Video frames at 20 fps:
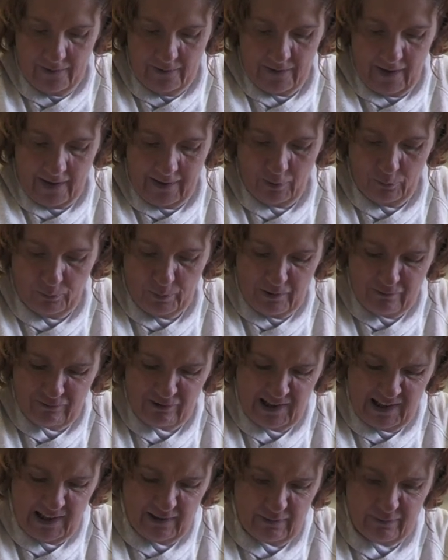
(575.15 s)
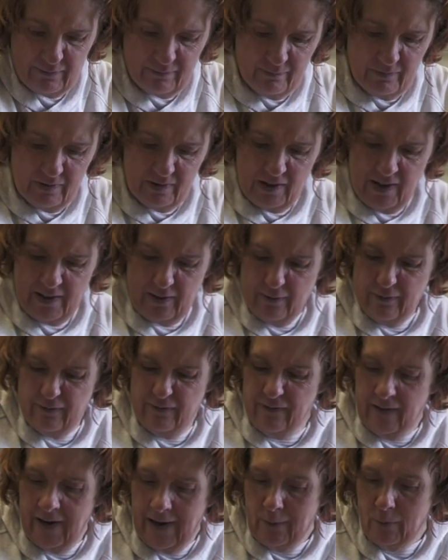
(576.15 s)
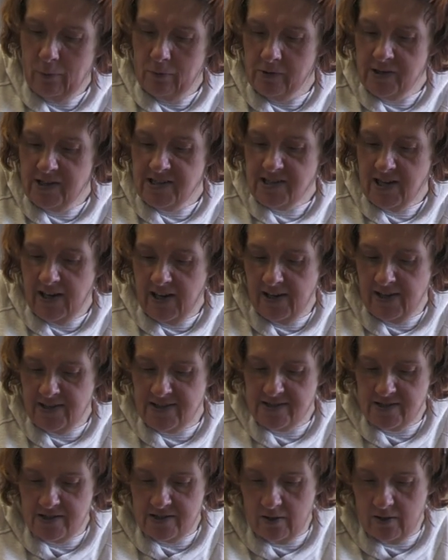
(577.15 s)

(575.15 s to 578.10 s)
then it'll be really like a floury taste,